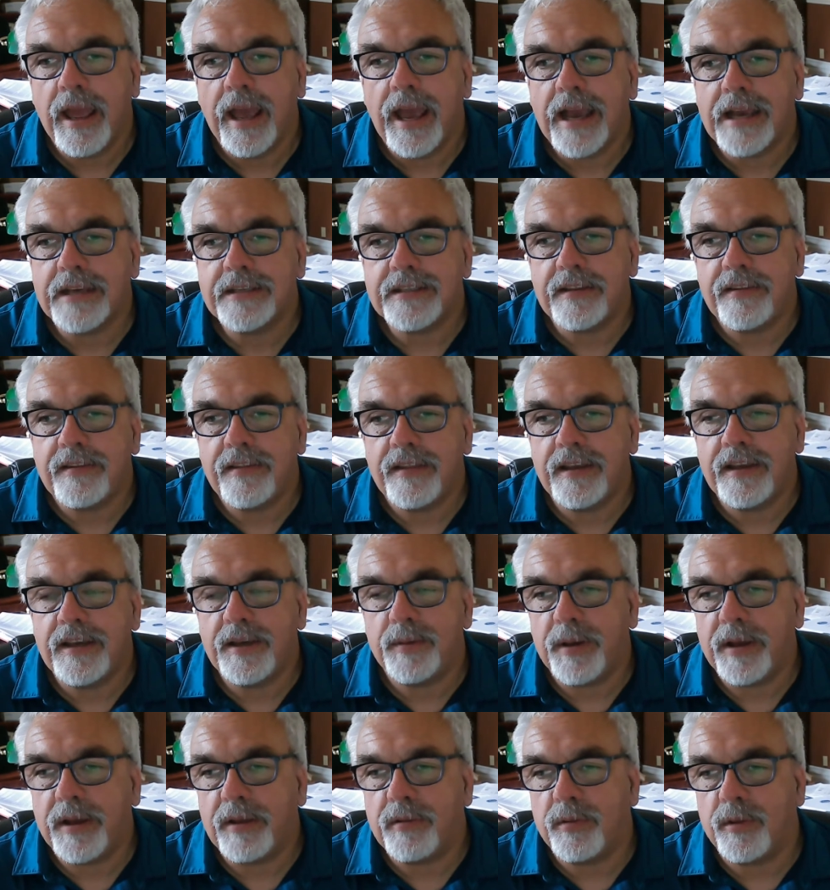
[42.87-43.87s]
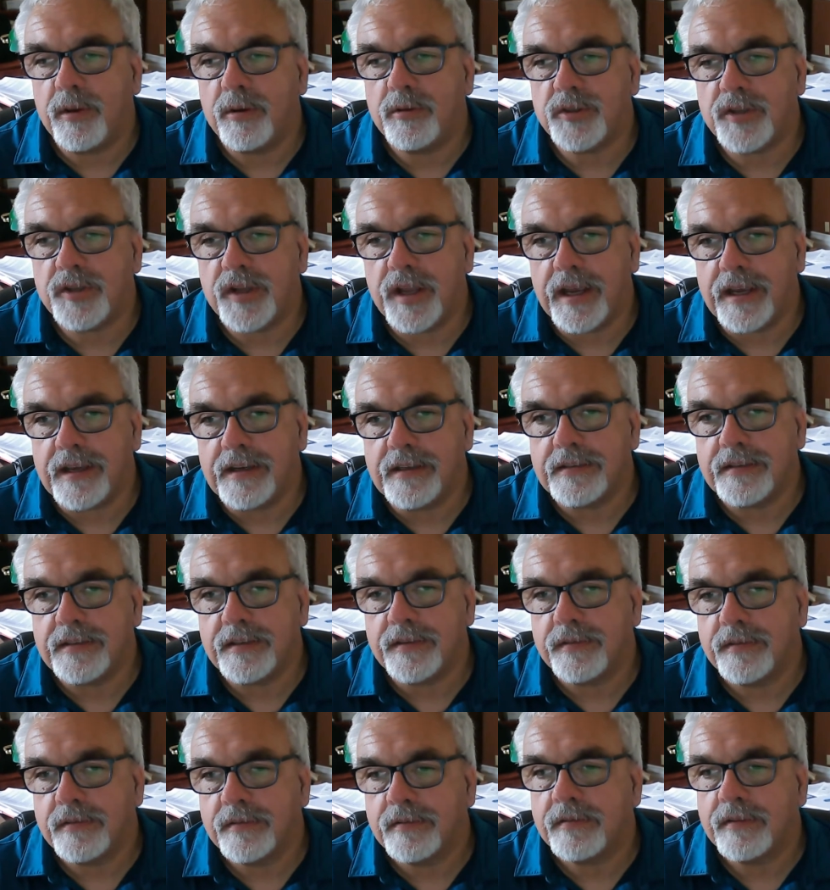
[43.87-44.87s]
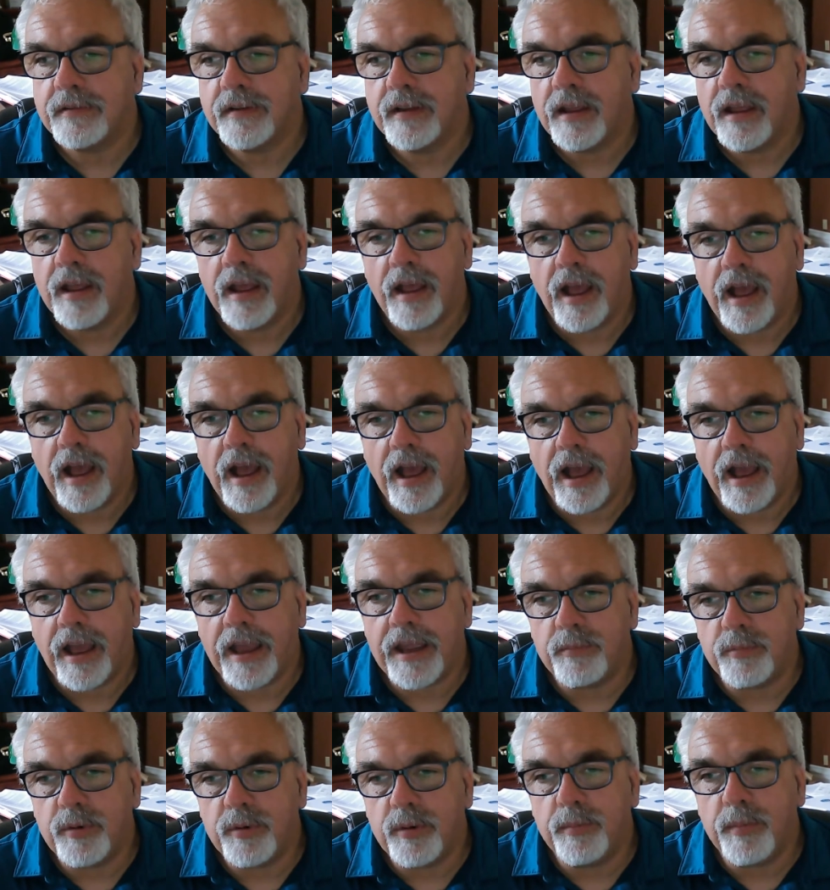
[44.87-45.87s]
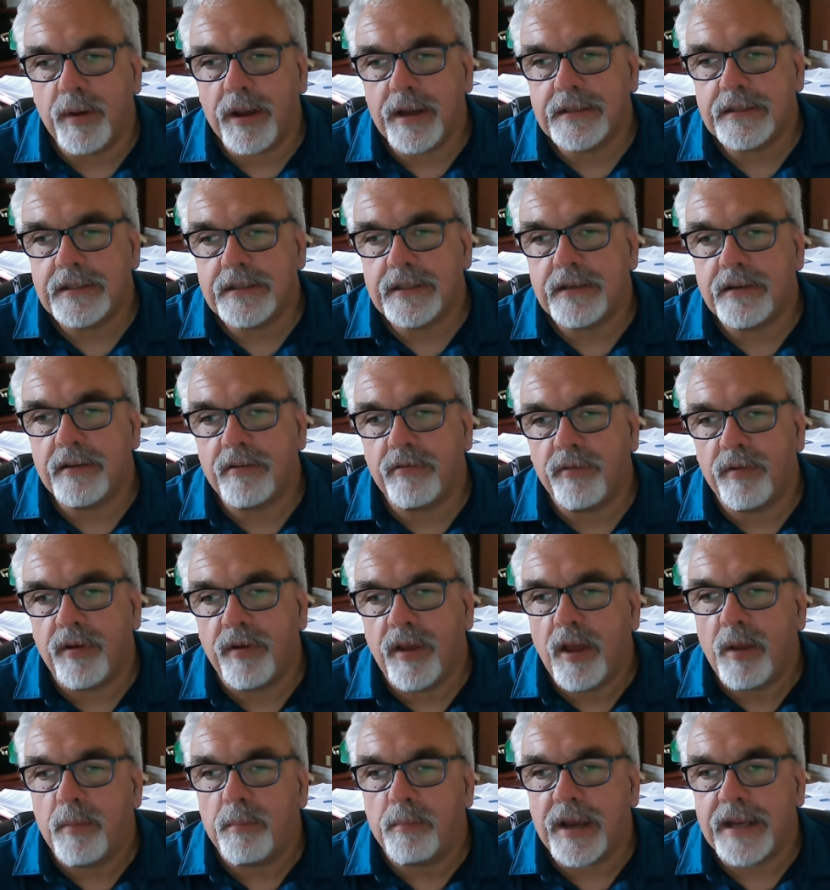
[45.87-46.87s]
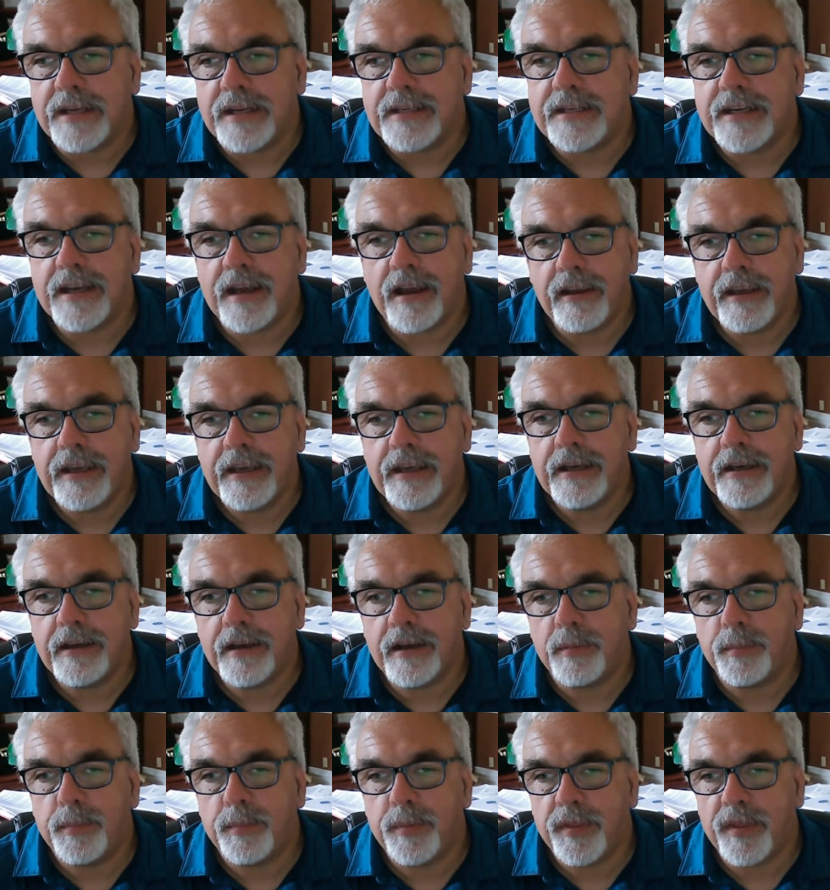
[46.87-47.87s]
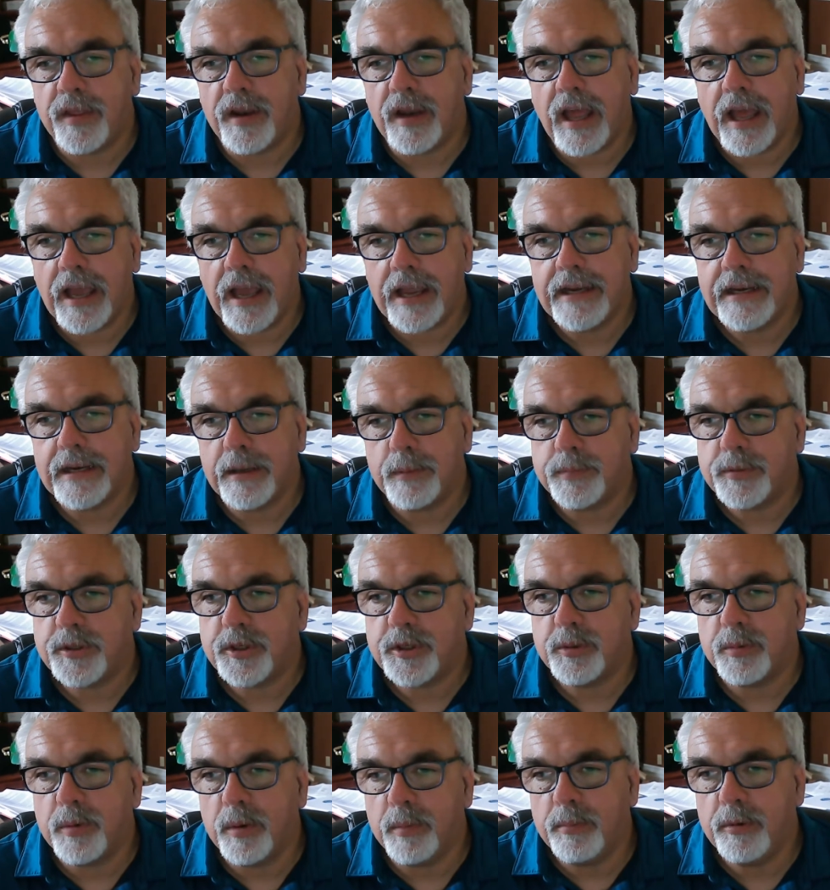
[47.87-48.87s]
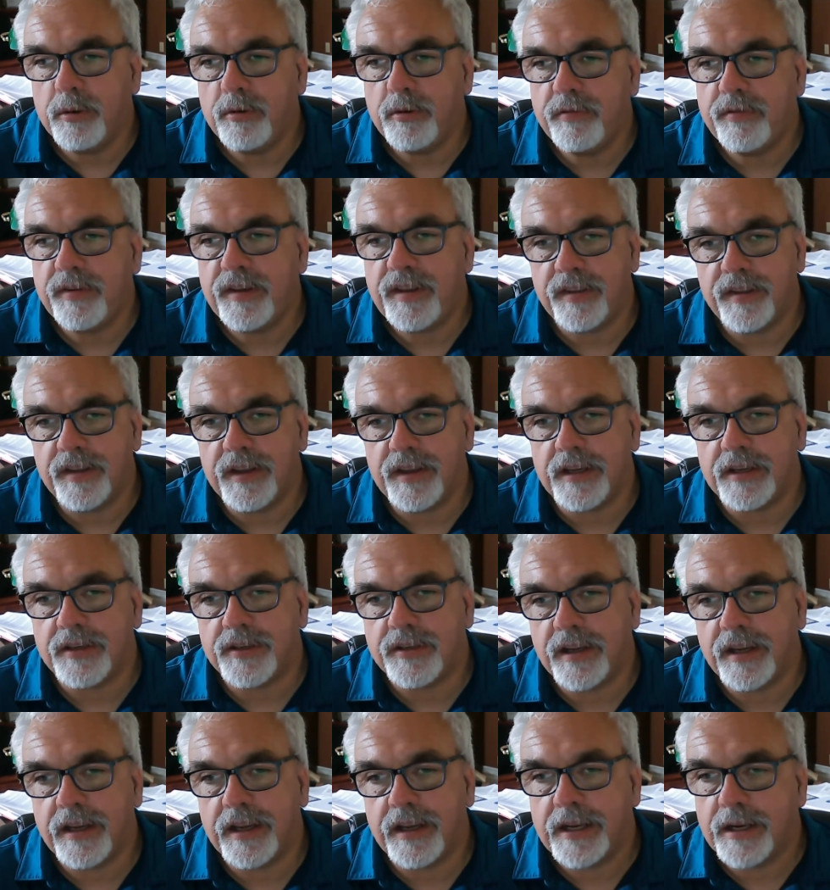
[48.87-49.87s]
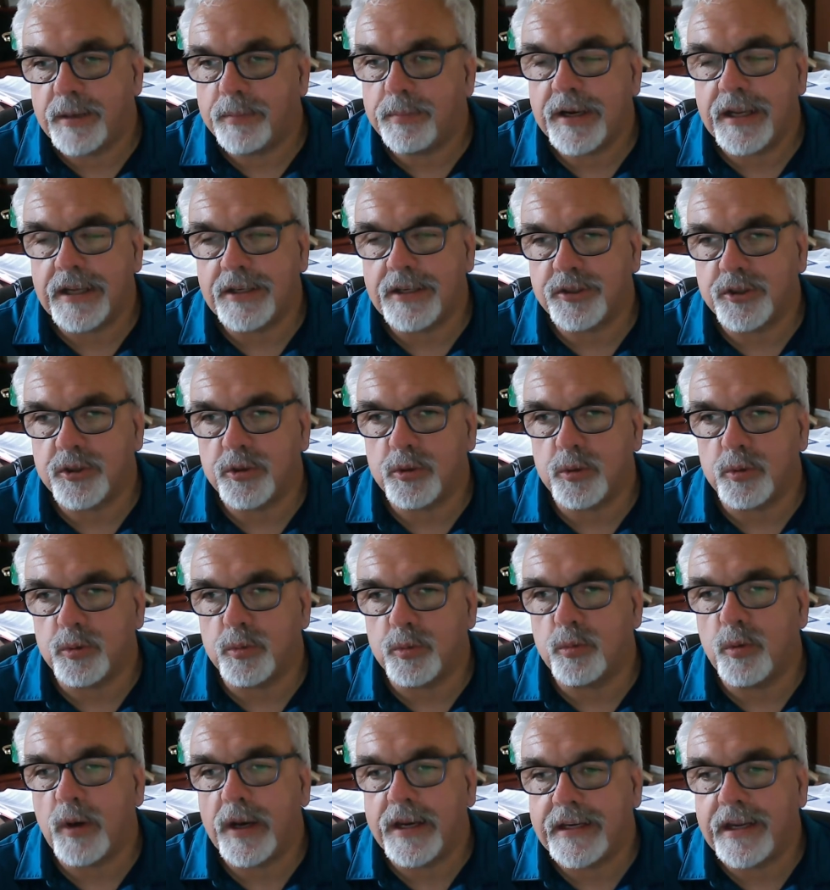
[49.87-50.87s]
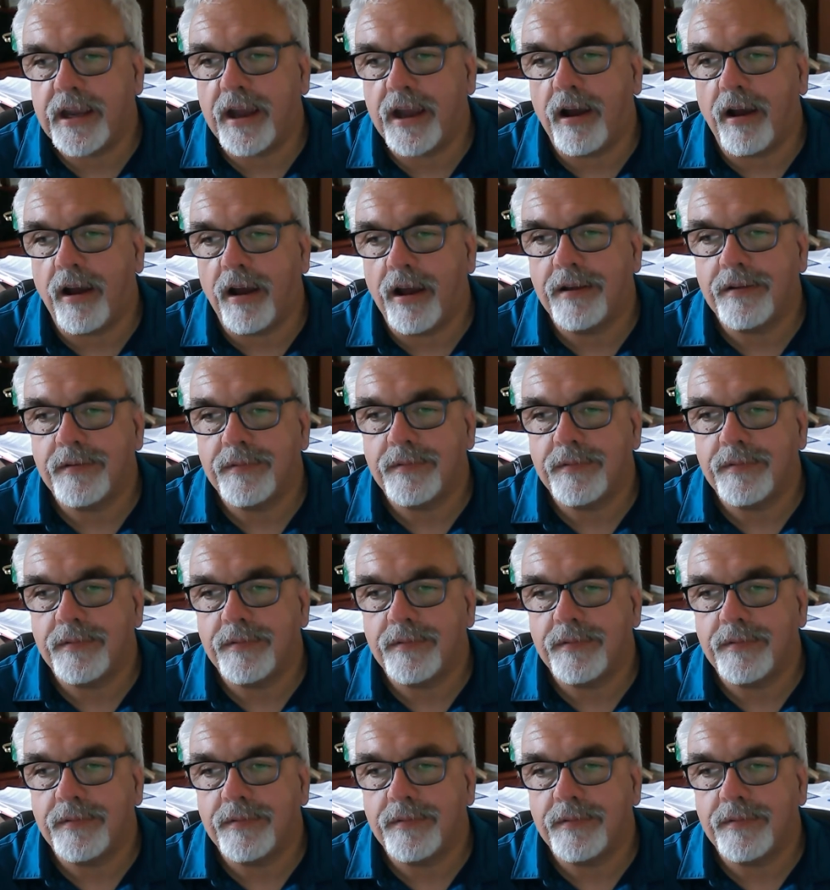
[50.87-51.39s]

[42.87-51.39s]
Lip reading: As I think about those days, I am reminded of my tying up the lineup to a movie theatre in a place called Redcar.